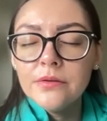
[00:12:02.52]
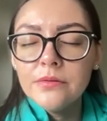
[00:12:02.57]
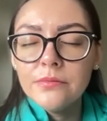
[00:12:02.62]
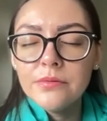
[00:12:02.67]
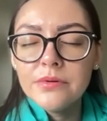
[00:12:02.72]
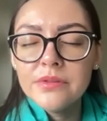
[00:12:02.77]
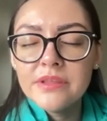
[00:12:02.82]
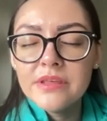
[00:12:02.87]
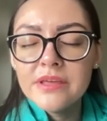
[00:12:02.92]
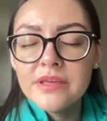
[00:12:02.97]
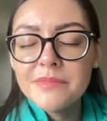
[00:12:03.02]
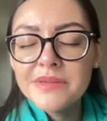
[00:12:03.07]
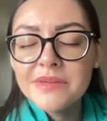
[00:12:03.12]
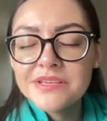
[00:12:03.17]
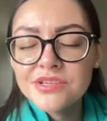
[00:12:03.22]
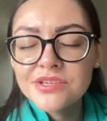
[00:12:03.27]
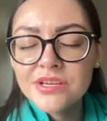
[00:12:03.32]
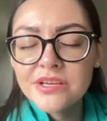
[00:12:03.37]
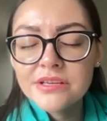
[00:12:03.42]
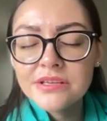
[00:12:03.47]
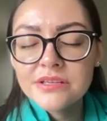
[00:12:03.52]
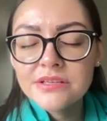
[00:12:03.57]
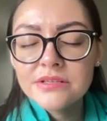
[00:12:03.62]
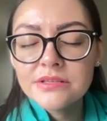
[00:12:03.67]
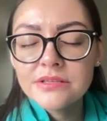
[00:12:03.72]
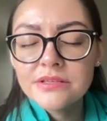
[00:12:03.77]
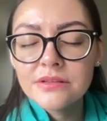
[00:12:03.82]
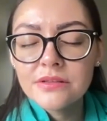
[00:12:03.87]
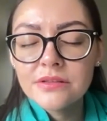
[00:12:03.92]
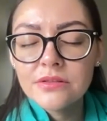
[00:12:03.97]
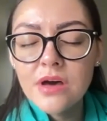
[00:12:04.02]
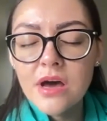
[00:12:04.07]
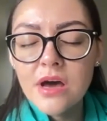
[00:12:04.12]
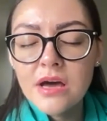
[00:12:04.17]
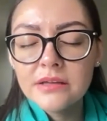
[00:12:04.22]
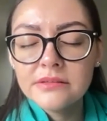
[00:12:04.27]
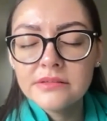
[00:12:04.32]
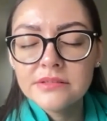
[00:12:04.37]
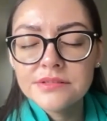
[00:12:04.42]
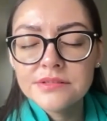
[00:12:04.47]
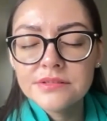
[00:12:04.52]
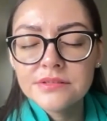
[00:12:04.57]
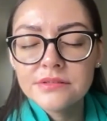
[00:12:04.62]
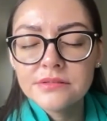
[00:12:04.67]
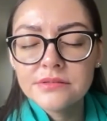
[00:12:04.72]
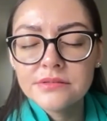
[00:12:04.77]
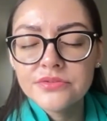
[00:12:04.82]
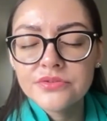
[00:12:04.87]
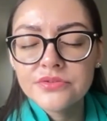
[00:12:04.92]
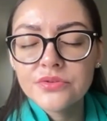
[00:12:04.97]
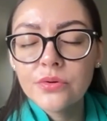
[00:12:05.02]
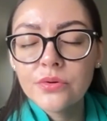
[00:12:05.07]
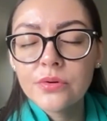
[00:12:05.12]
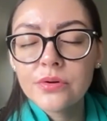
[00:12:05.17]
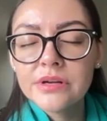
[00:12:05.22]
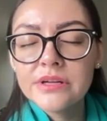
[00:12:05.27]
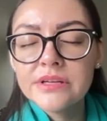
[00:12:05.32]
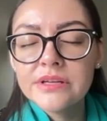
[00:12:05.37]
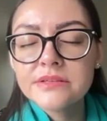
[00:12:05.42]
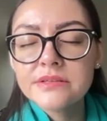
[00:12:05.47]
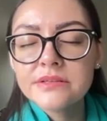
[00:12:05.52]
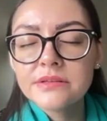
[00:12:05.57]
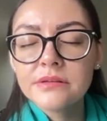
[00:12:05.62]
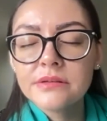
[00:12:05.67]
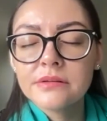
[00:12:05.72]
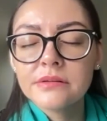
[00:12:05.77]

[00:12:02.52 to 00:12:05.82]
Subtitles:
with images, thoughts, stories.